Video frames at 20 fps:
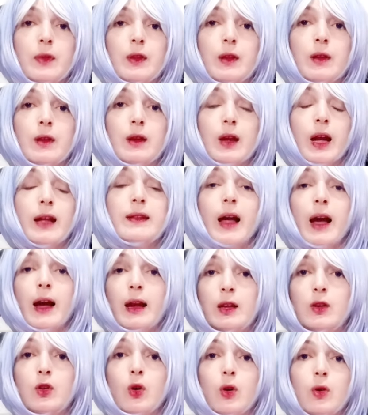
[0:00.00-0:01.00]
And
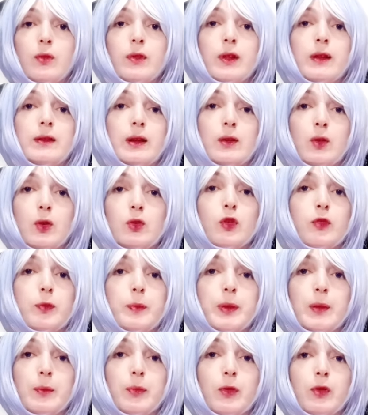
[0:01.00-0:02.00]
I know that a lot of
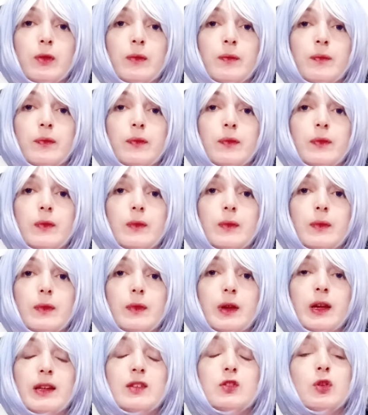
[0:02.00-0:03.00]
people,
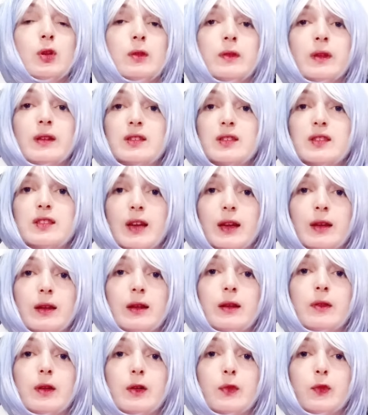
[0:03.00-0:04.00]
it's not necessarily
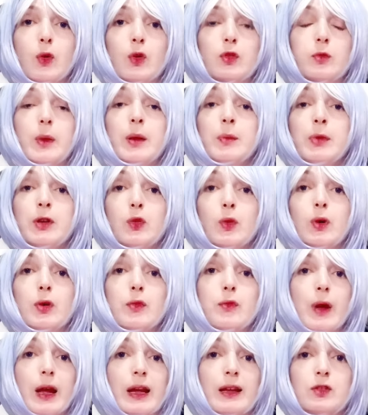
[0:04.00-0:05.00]
their fault. Maybe you were
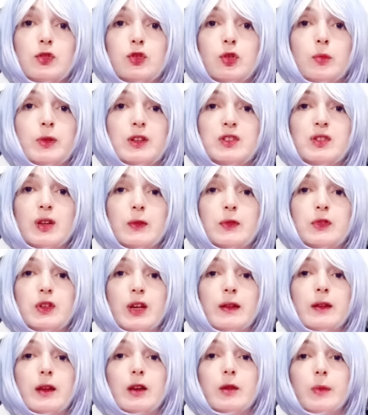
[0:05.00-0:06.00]
raised to be self-centered.